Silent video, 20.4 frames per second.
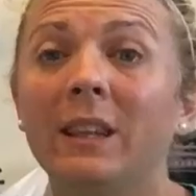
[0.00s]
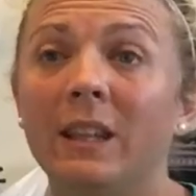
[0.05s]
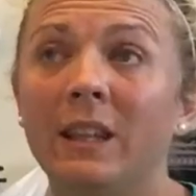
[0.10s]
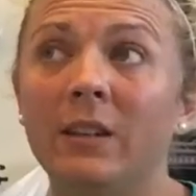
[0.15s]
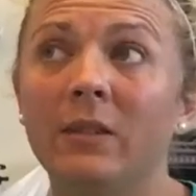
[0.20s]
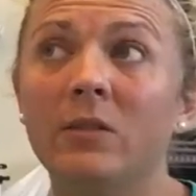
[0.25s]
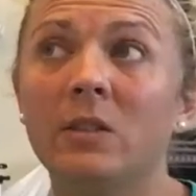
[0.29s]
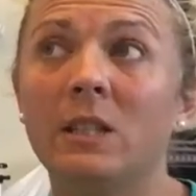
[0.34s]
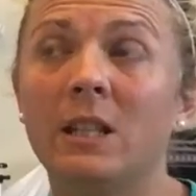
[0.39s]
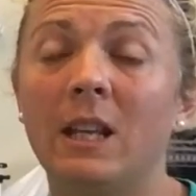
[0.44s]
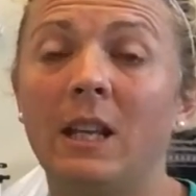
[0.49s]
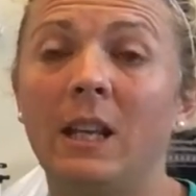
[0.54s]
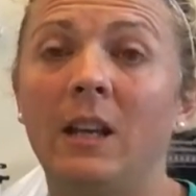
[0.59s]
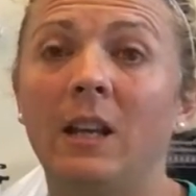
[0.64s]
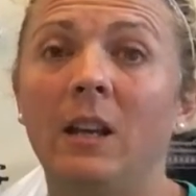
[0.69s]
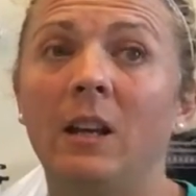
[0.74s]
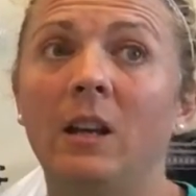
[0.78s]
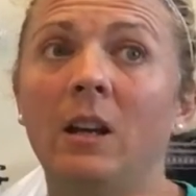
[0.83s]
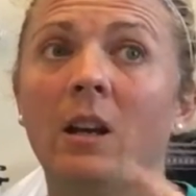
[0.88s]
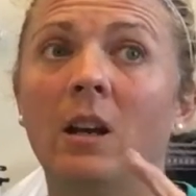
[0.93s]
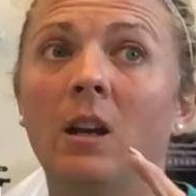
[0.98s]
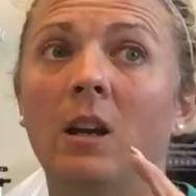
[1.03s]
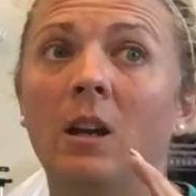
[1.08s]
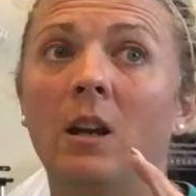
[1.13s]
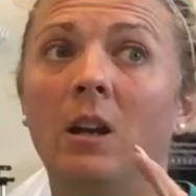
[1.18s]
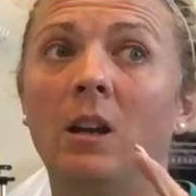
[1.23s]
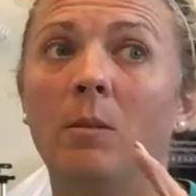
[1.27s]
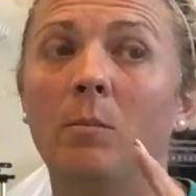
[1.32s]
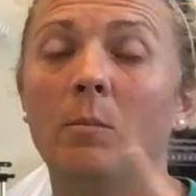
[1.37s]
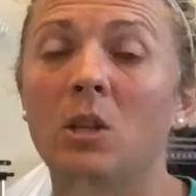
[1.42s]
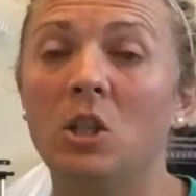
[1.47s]
lives in
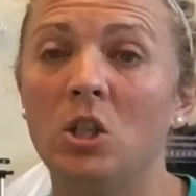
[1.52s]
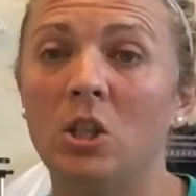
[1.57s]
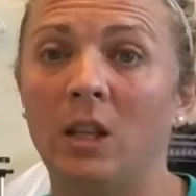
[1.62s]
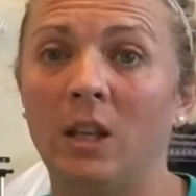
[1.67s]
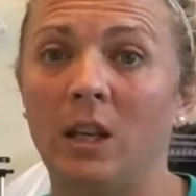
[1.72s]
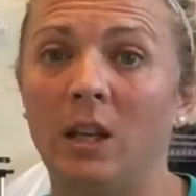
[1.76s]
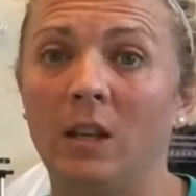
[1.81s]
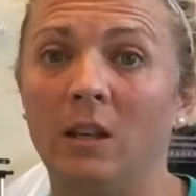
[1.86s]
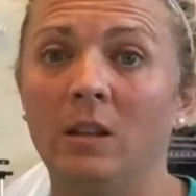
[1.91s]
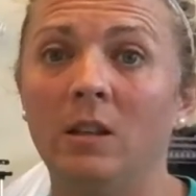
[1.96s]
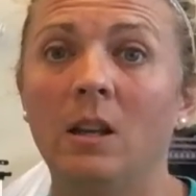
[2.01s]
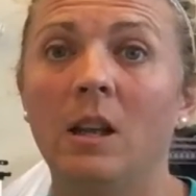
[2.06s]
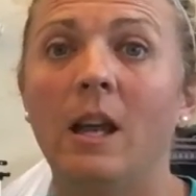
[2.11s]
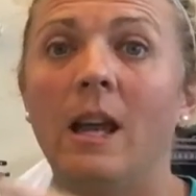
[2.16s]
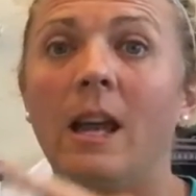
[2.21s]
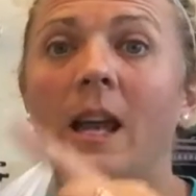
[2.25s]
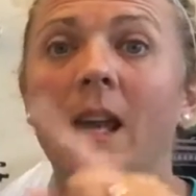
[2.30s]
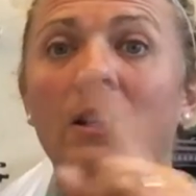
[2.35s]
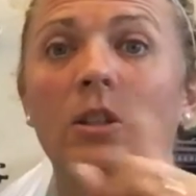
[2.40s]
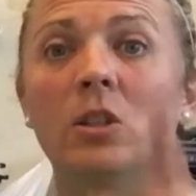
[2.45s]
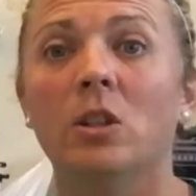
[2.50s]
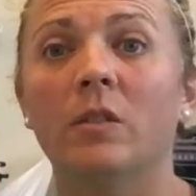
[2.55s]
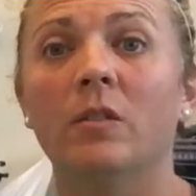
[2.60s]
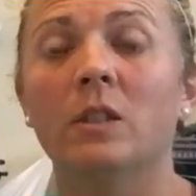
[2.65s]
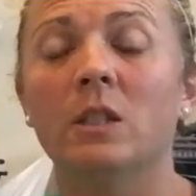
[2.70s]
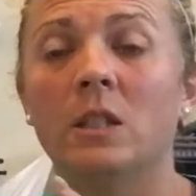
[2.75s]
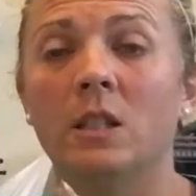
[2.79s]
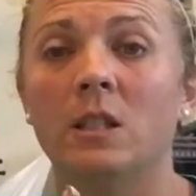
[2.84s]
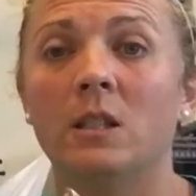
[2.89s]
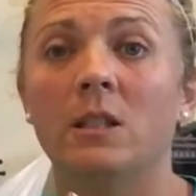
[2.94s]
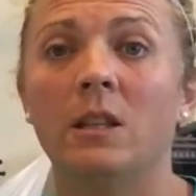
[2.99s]
Michigan and
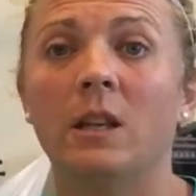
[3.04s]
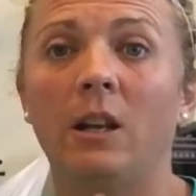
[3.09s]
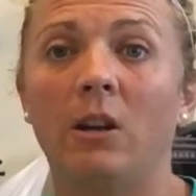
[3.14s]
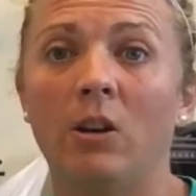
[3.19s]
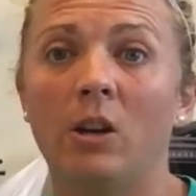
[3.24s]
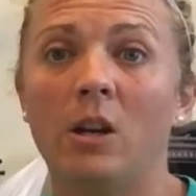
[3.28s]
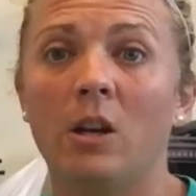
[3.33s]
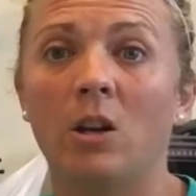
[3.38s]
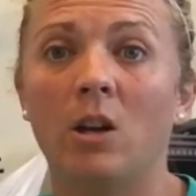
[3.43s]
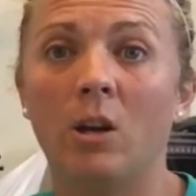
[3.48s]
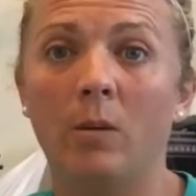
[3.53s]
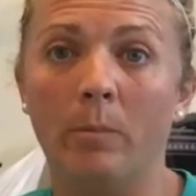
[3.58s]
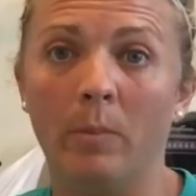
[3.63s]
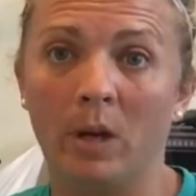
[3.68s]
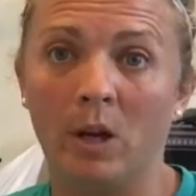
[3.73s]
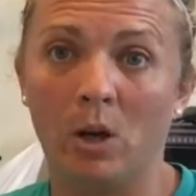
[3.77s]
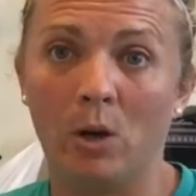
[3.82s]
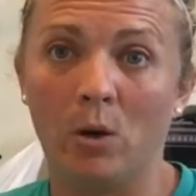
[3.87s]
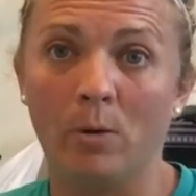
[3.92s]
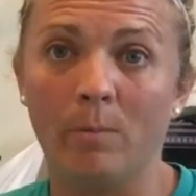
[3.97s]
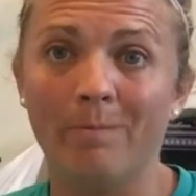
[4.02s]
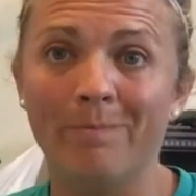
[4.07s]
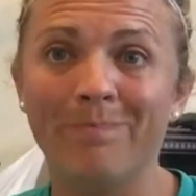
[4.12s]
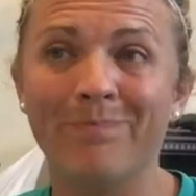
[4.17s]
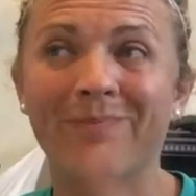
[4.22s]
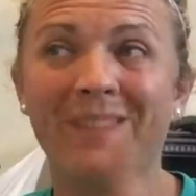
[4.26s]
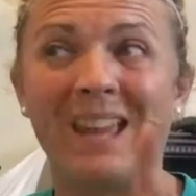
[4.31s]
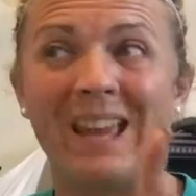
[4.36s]
services an area called Macomb,